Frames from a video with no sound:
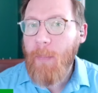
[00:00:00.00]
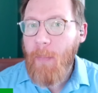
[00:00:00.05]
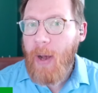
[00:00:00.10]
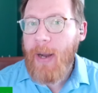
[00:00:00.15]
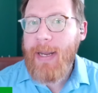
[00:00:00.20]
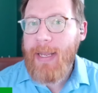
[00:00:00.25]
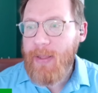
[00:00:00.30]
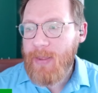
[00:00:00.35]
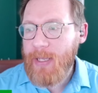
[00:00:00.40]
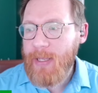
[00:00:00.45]

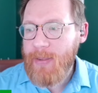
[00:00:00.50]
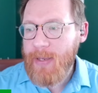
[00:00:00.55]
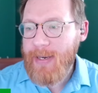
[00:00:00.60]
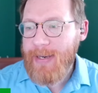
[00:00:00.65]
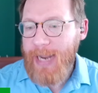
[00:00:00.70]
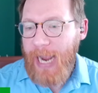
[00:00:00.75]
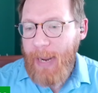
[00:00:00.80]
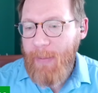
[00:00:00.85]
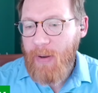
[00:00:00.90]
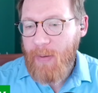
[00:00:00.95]
money than the
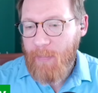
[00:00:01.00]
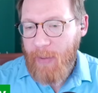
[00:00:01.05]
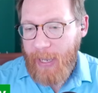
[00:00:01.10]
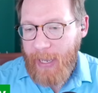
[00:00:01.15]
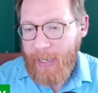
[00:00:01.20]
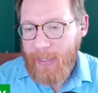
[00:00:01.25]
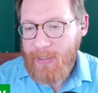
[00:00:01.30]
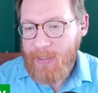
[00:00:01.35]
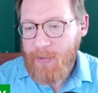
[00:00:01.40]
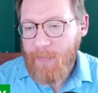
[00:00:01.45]

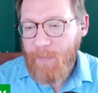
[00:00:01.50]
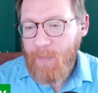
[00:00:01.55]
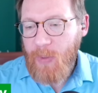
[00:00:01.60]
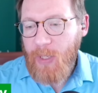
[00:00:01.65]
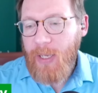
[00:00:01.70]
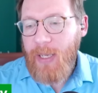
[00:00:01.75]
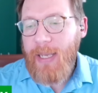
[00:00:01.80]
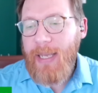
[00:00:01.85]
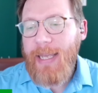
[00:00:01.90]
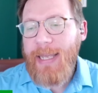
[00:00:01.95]
Diamondbacks
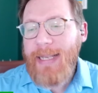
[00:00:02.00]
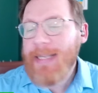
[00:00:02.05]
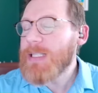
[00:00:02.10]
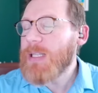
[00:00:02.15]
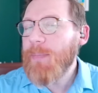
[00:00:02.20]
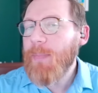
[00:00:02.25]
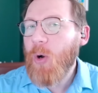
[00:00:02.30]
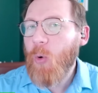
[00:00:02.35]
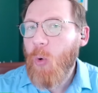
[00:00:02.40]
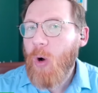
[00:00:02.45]
is
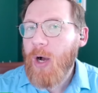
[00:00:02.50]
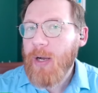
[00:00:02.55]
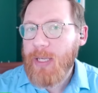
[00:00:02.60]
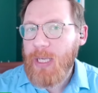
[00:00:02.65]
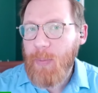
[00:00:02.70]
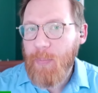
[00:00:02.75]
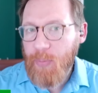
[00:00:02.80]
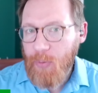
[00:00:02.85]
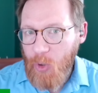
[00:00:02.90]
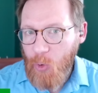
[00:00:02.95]
the
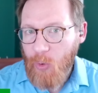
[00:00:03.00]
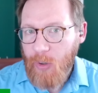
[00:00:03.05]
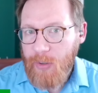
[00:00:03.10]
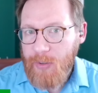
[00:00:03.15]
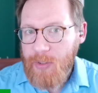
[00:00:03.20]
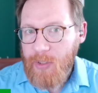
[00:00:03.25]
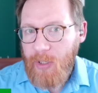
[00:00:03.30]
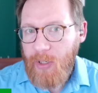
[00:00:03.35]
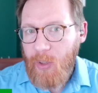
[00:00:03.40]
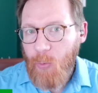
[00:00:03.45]
Milwaukee
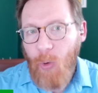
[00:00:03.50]
Brewers.